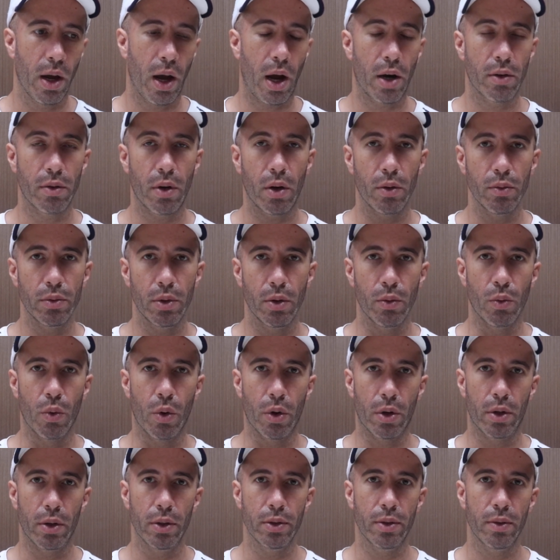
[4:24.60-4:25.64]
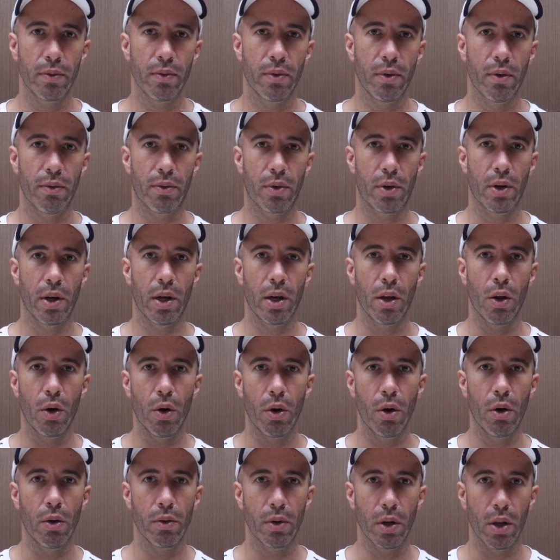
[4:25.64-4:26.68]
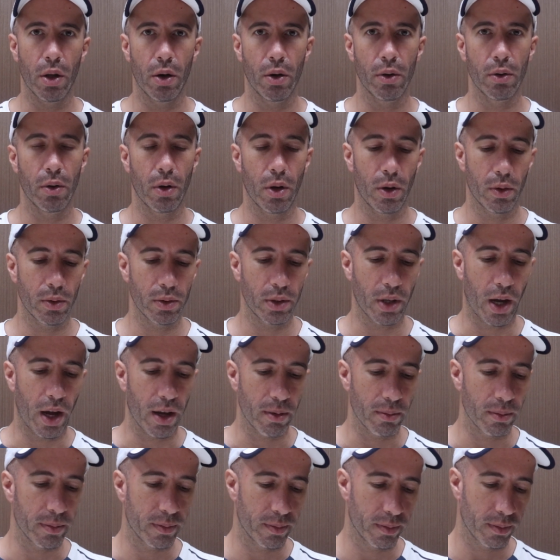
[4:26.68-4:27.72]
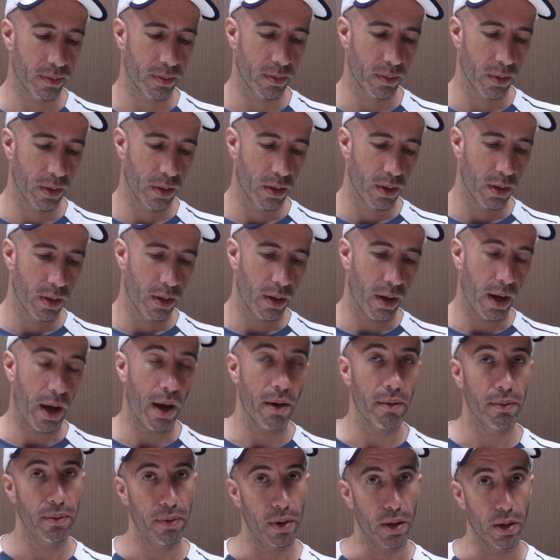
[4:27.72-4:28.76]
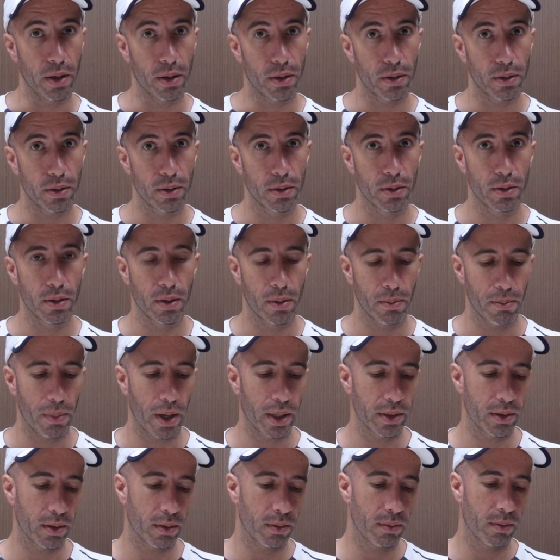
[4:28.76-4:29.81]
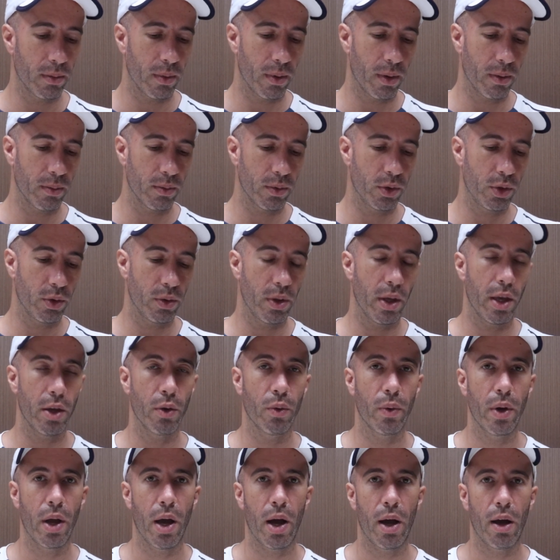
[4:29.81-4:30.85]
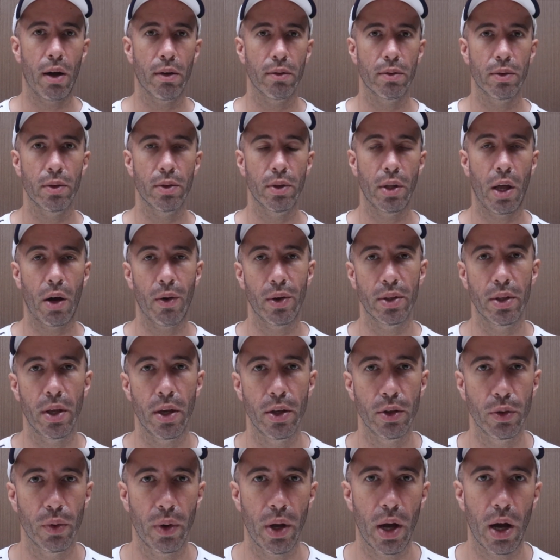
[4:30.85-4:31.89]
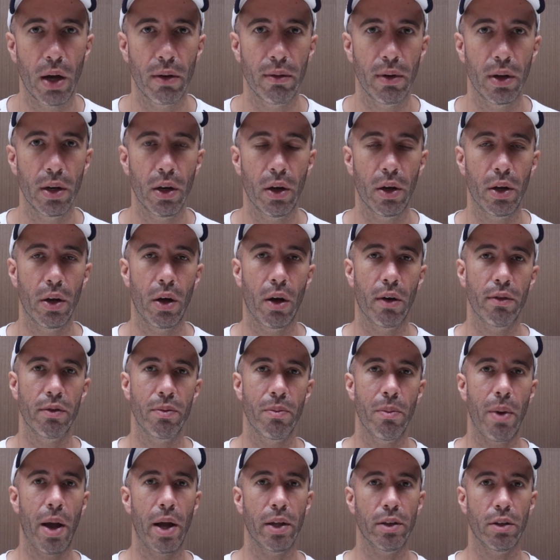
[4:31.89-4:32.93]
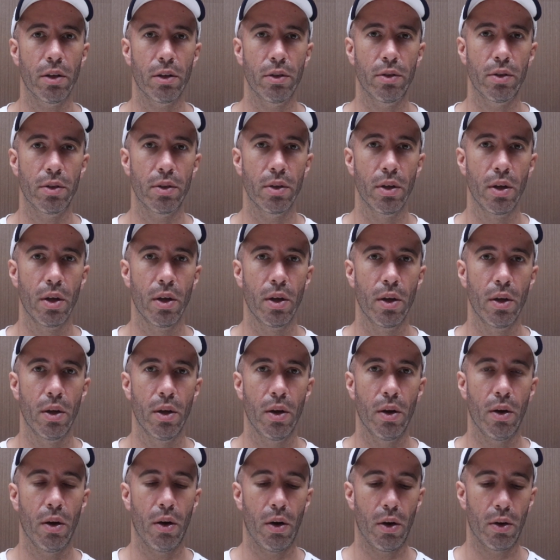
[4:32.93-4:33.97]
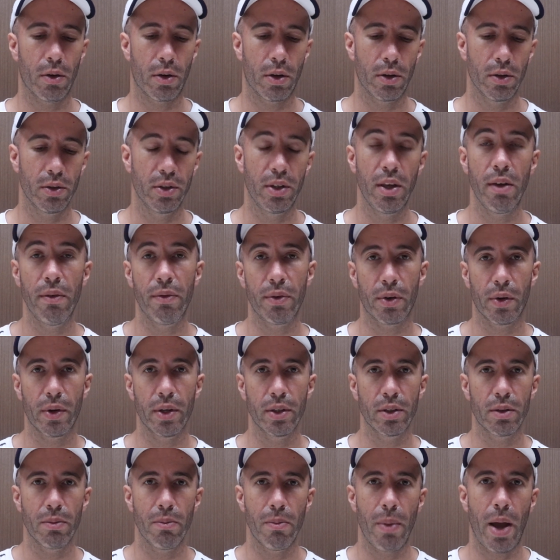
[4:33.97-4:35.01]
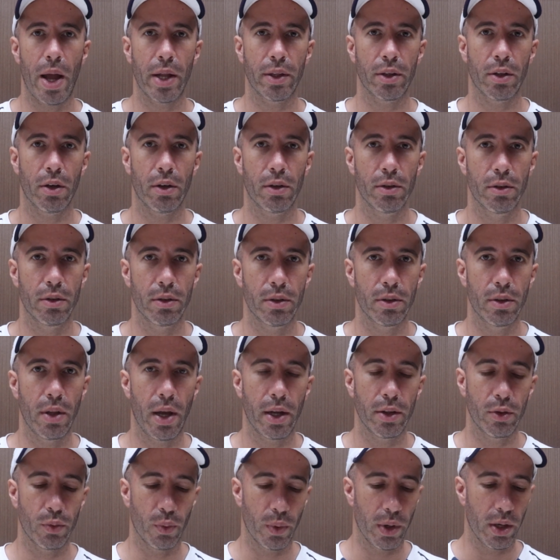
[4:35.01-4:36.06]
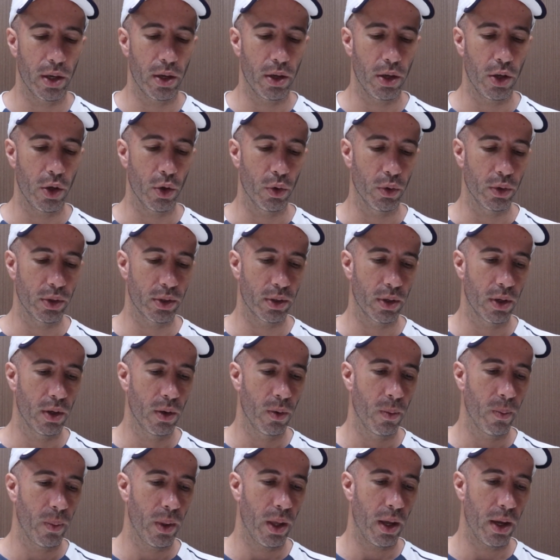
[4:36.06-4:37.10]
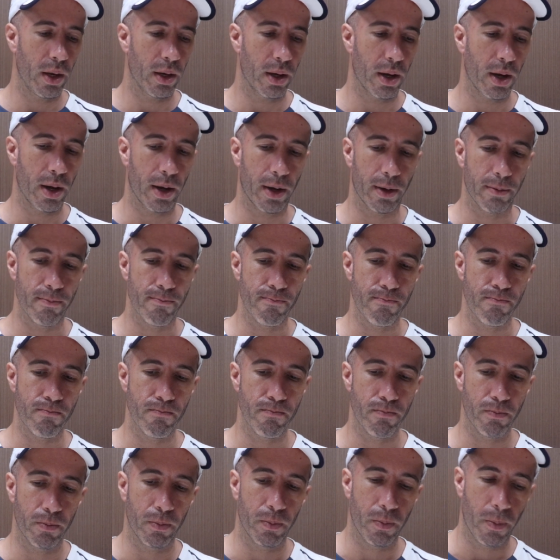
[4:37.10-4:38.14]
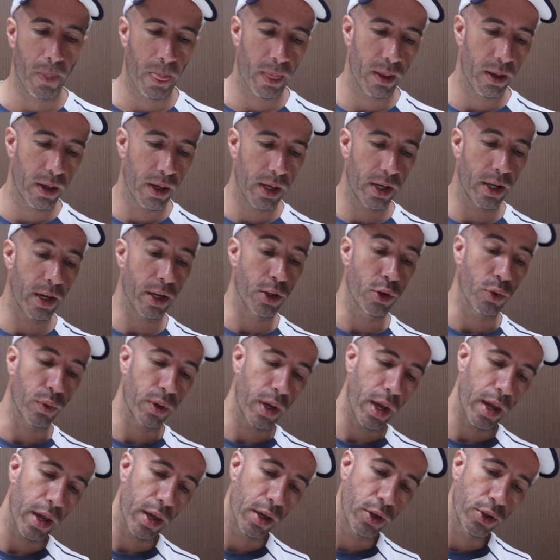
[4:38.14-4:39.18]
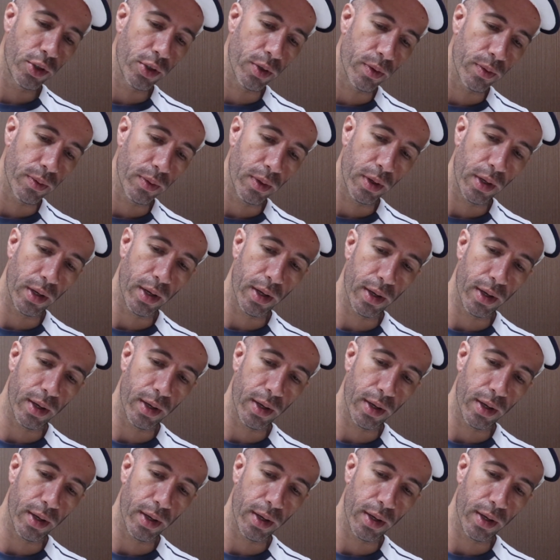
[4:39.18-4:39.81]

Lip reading: around the world for a long time, I think. But nowadays we have a lot of methods, or different methods that we use in education,